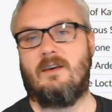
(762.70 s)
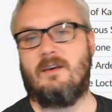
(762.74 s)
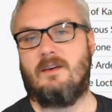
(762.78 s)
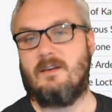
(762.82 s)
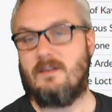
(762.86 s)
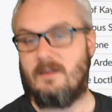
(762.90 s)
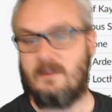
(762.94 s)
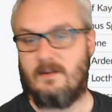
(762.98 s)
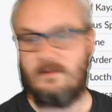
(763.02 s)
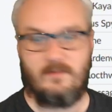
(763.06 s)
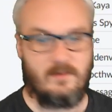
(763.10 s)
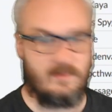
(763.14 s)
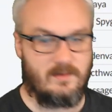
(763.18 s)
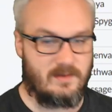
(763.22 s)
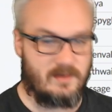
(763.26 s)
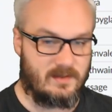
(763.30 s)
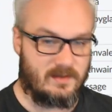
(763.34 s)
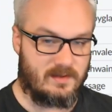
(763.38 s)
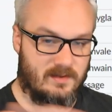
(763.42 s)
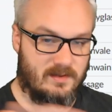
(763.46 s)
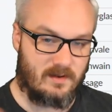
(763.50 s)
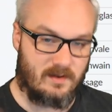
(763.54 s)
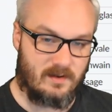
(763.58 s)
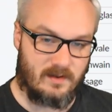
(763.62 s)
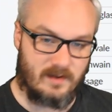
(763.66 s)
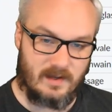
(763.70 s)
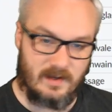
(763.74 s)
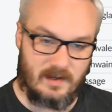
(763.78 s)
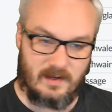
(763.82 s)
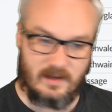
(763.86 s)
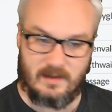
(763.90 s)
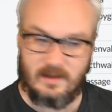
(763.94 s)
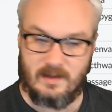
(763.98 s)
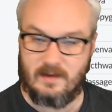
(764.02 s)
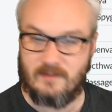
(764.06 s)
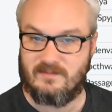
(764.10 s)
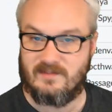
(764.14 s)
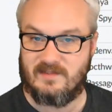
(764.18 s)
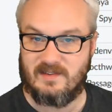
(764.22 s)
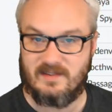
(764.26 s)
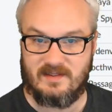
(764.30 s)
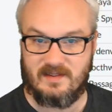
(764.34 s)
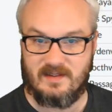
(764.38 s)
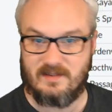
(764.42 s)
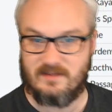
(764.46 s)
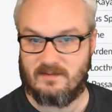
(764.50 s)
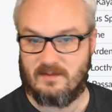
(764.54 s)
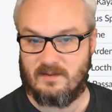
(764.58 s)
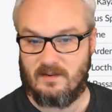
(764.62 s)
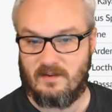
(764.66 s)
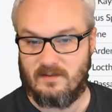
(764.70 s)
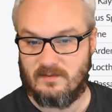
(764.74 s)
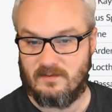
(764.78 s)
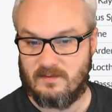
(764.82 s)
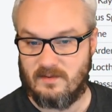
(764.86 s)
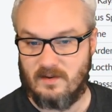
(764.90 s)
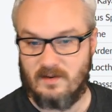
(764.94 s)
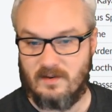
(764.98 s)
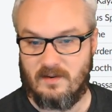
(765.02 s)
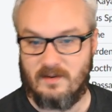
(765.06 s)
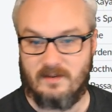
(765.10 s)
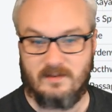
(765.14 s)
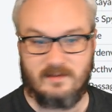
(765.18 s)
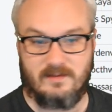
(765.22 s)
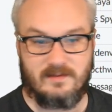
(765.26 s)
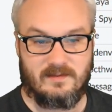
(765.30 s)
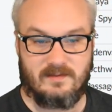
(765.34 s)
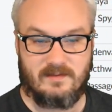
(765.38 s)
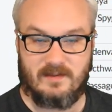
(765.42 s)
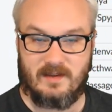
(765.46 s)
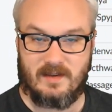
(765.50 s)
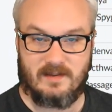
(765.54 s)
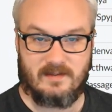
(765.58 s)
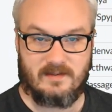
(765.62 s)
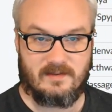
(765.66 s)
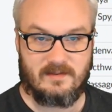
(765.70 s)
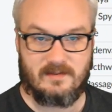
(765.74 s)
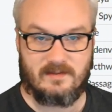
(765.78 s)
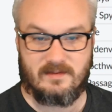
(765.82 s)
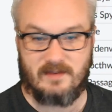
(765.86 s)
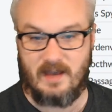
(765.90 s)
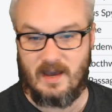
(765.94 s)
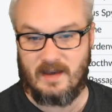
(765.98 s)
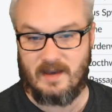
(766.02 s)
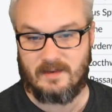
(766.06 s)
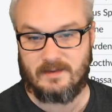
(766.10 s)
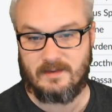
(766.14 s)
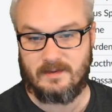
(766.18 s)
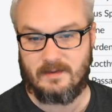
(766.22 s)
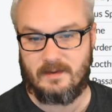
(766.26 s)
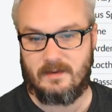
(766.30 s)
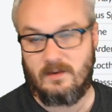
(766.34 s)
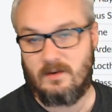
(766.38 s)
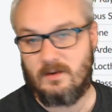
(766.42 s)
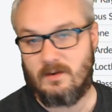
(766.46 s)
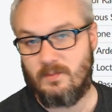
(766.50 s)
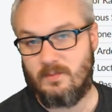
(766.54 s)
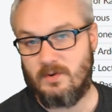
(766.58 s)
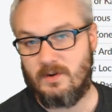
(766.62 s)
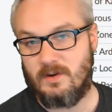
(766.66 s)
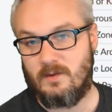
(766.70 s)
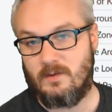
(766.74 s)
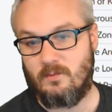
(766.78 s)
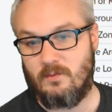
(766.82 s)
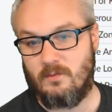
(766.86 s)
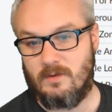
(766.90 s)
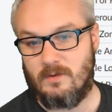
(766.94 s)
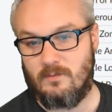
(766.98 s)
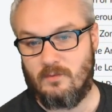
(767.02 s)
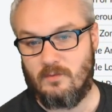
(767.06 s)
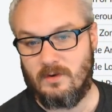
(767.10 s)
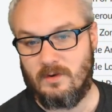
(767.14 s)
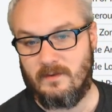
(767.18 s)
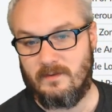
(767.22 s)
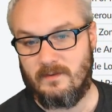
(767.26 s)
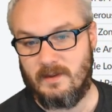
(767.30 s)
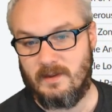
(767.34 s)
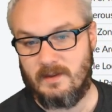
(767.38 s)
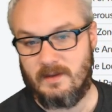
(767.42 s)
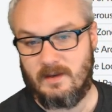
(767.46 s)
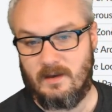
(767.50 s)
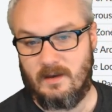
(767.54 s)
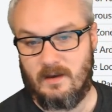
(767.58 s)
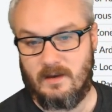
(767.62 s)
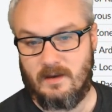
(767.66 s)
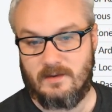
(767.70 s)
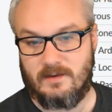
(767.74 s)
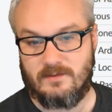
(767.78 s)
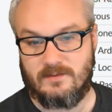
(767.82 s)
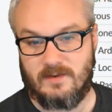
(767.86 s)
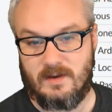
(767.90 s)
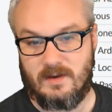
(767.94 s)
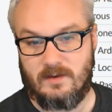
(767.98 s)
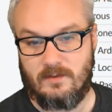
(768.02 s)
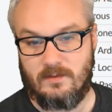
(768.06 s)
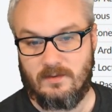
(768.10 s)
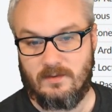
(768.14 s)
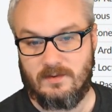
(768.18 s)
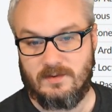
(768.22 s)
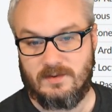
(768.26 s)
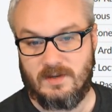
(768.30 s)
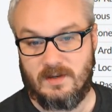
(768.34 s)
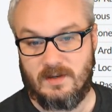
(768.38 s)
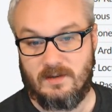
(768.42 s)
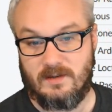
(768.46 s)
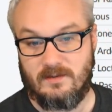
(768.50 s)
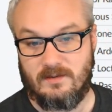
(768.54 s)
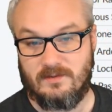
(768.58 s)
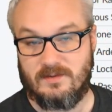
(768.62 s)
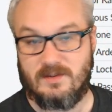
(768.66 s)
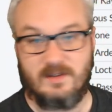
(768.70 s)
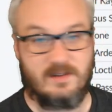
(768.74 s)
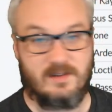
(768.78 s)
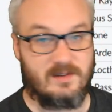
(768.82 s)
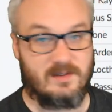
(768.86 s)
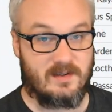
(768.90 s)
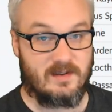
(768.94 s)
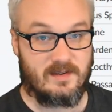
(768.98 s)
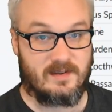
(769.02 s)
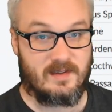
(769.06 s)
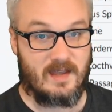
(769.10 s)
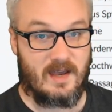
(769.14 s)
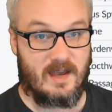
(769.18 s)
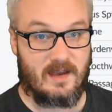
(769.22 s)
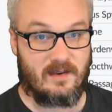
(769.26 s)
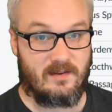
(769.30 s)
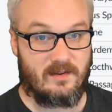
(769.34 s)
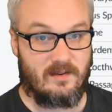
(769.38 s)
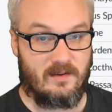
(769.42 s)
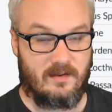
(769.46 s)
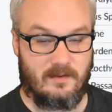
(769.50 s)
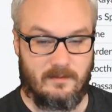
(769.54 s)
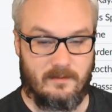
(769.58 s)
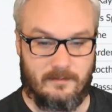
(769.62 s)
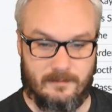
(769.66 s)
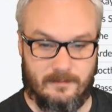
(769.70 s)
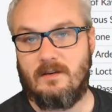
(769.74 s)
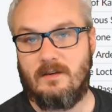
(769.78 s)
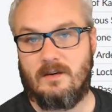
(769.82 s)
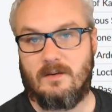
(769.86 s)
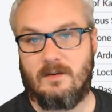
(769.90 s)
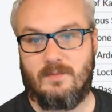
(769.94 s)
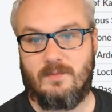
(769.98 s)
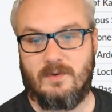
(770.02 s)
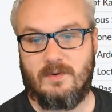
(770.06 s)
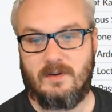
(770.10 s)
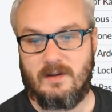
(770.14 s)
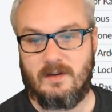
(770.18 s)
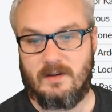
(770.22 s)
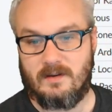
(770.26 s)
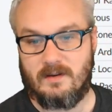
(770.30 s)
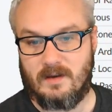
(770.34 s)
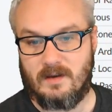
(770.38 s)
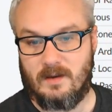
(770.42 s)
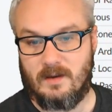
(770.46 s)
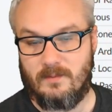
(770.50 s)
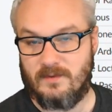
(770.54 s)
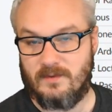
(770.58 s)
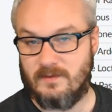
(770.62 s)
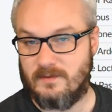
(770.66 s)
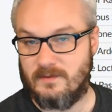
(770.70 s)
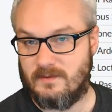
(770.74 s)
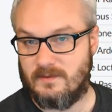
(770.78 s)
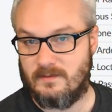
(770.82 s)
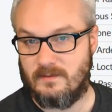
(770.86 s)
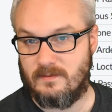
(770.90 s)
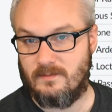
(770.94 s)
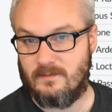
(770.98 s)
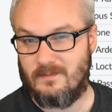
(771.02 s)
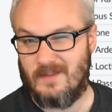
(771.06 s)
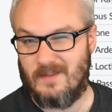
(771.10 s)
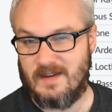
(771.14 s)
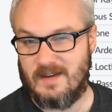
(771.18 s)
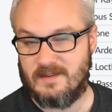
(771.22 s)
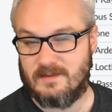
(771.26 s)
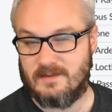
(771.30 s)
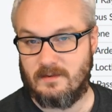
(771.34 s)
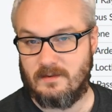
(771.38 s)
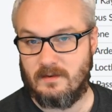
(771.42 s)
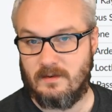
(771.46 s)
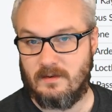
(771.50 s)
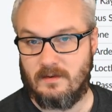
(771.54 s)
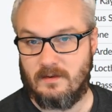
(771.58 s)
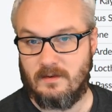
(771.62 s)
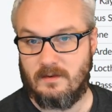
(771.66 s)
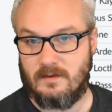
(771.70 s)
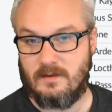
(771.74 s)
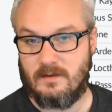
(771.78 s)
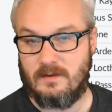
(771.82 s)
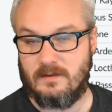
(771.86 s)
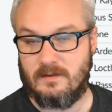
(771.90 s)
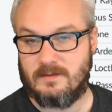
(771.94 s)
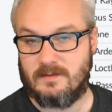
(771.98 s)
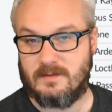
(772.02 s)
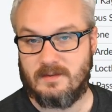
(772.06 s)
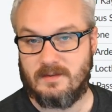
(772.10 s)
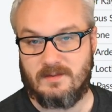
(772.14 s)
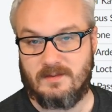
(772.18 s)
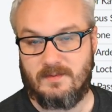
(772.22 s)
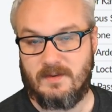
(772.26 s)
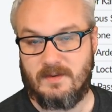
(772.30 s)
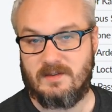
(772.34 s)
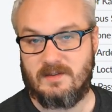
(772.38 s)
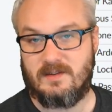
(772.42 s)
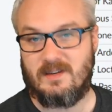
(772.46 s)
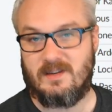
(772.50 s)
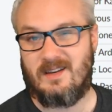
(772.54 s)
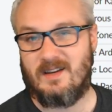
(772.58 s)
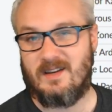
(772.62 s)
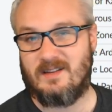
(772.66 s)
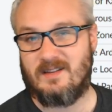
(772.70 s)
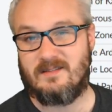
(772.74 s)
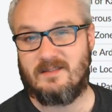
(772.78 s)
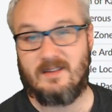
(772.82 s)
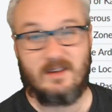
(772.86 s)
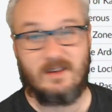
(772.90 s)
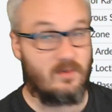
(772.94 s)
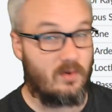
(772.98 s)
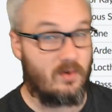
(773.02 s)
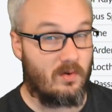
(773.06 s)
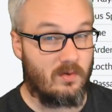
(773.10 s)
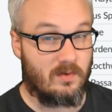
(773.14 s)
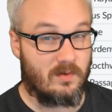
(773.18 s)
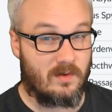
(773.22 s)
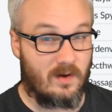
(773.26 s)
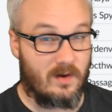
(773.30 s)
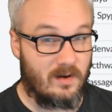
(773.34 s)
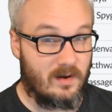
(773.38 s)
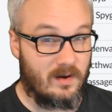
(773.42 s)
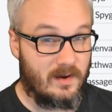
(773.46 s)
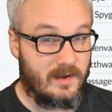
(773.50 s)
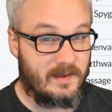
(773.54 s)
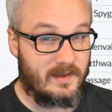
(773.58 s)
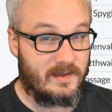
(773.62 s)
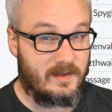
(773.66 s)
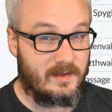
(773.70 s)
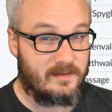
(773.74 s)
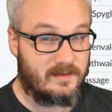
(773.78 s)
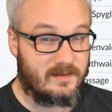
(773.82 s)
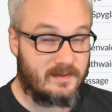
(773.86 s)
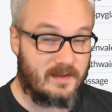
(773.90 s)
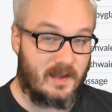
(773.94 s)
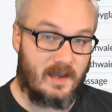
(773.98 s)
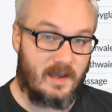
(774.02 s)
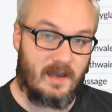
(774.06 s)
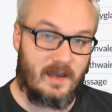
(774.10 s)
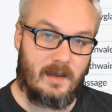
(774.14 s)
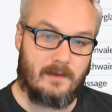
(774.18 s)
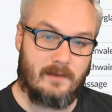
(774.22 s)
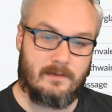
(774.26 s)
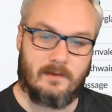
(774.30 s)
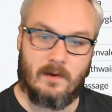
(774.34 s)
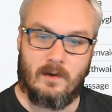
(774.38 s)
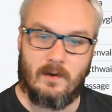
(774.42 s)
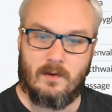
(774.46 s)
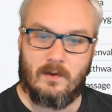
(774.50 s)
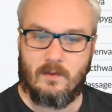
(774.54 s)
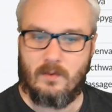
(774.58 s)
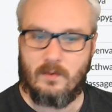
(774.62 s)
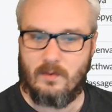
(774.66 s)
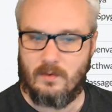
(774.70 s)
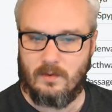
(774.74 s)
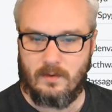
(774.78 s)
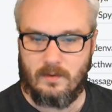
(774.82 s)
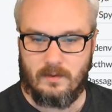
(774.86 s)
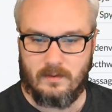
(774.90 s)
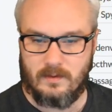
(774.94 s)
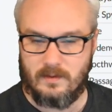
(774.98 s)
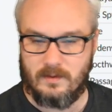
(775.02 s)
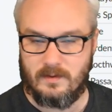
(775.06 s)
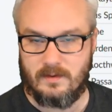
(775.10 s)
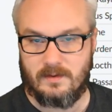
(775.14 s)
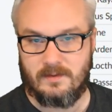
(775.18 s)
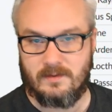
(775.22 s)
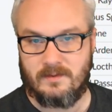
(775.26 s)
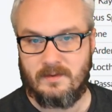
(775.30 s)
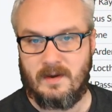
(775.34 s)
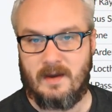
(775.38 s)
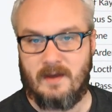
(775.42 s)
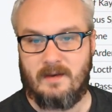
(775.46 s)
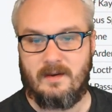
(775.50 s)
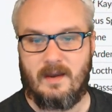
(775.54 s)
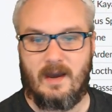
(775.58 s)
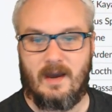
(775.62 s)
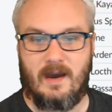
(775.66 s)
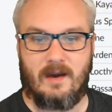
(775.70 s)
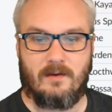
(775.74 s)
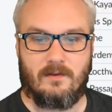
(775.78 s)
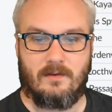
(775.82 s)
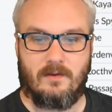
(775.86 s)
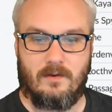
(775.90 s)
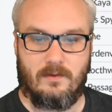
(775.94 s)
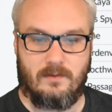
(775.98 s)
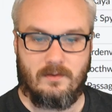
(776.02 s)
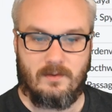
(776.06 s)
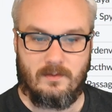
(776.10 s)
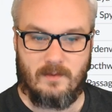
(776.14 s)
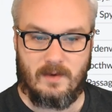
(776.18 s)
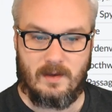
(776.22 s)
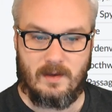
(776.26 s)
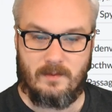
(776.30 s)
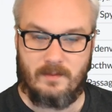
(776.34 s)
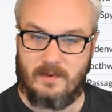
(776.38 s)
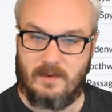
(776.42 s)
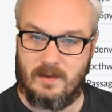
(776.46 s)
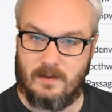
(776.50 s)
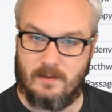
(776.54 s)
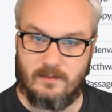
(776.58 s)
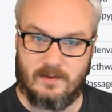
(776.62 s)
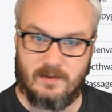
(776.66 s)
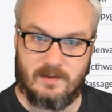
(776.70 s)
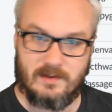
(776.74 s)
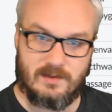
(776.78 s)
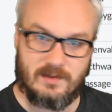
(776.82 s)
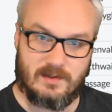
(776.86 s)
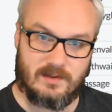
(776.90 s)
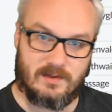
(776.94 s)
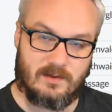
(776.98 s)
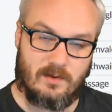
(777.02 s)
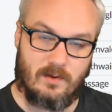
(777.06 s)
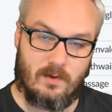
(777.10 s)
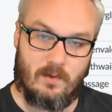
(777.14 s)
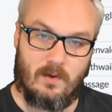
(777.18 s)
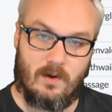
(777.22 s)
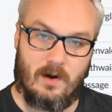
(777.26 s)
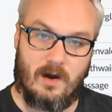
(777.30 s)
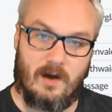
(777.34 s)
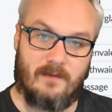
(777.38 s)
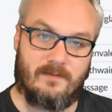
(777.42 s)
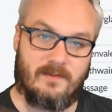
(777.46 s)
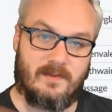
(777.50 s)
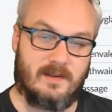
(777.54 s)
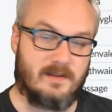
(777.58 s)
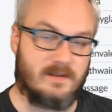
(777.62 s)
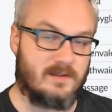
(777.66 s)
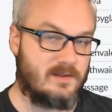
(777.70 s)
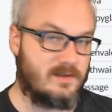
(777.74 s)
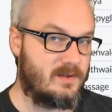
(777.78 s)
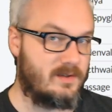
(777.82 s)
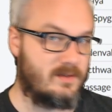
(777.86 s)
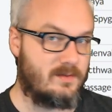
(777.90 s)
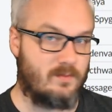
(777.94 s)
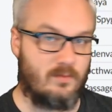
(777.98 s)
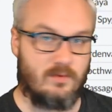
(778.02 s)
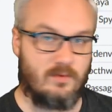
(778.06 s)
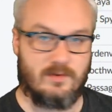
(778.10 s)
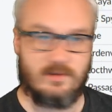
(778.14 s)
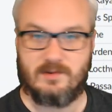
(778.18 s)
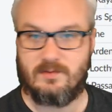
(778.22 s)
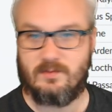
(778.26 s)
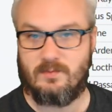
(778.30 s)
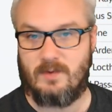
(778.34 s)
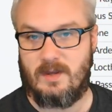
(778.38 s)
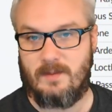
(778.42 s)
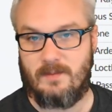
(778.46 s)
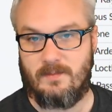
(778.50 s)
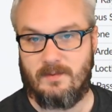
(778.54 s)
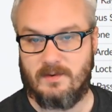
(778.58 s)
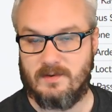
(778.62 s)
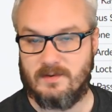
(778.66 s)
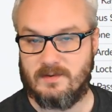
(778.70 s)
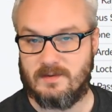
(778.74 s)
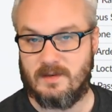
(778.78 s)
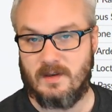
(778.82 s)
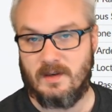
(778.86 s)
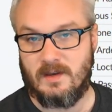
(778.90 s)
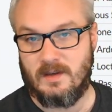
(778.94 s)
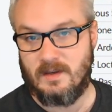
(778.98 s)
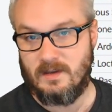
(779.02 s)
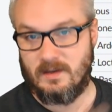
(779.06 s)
If you just start getting them to discard cards, that's excellent. You can put in 1 more of Liliana Dreadhorde General, she's just that good. You could put in a couple Massacre Girls, especially against like Golgari these days, or low to the ground aggro. You might be able to just go off. That's just more sweepers.